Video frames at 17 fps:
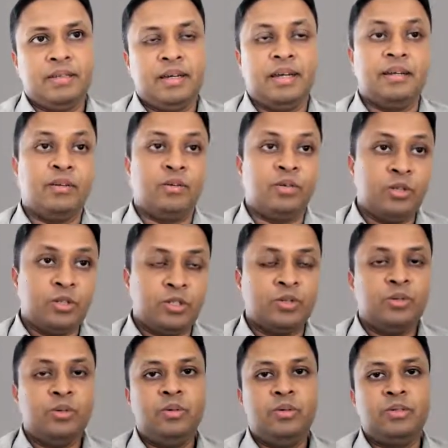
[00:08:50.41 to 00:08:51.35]
and
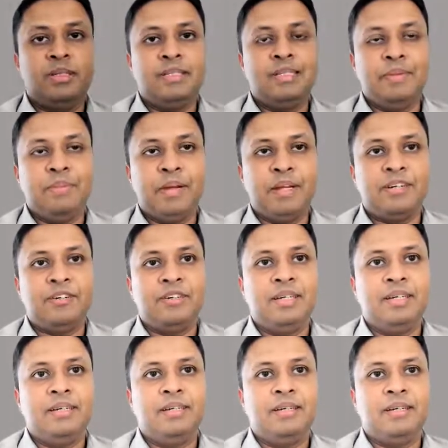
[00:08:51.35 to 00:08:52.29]
also the
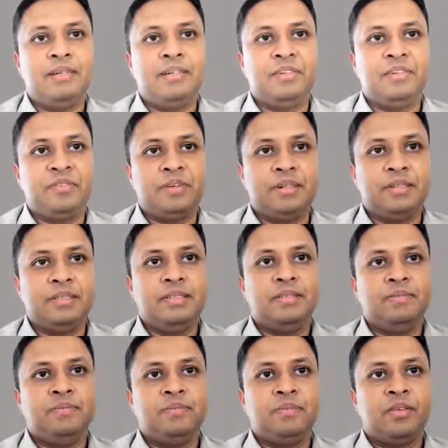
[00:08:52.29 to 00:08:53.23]
symmetric
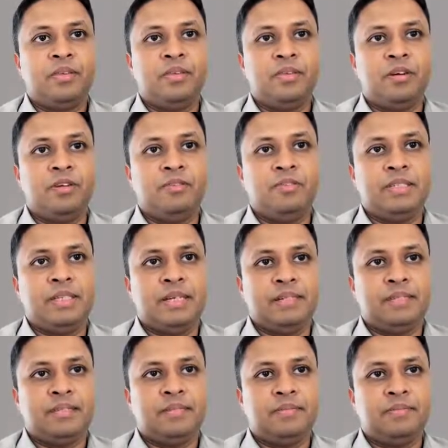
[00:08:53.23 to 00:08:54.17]
difference of
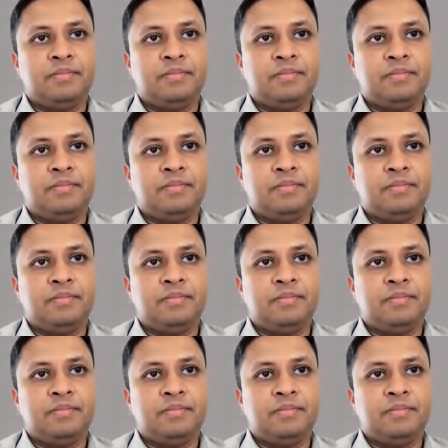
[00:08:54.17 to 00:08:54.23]
sets.